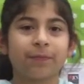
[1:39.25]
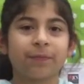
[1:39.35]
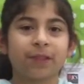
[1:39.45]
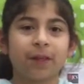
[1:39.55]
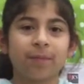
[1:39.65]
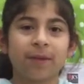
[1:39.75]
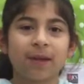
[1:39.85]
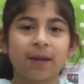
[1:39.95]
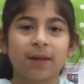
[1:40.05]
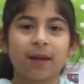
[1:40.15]

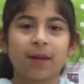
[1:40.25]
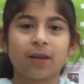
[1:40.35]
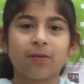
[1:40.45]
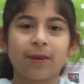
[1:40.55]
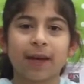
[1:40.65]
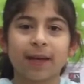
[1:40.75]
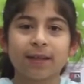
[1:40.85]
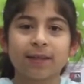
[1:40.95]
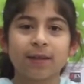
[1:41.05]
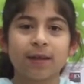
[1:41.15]
something that you get